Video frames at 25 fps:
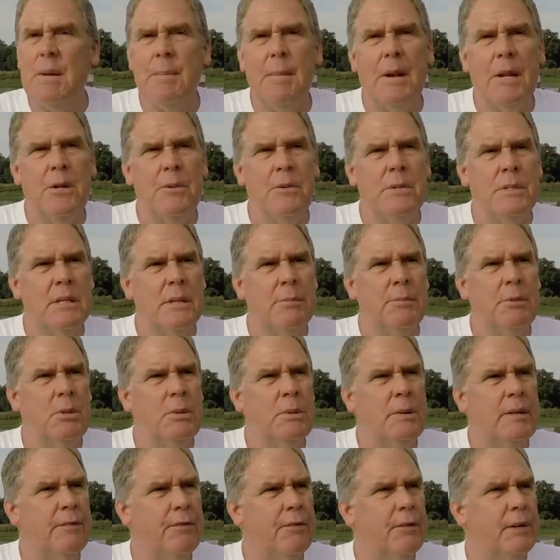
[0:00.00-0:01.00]
thinking about doing something a
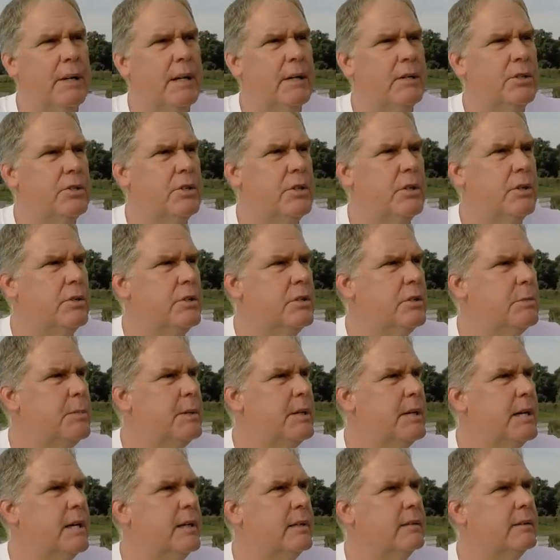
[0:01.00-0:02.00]
little different next year, just
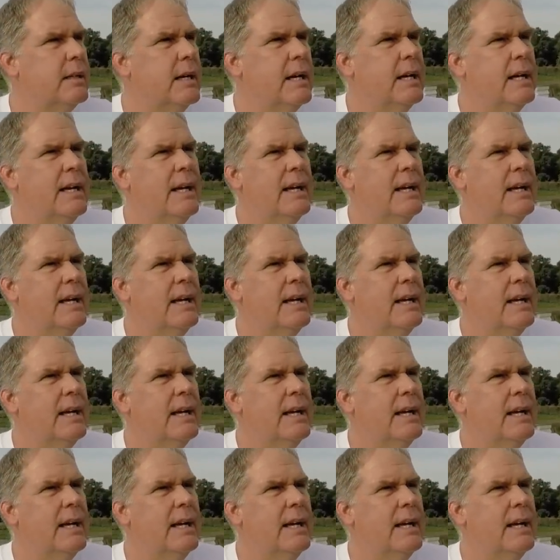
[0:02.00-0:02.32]
because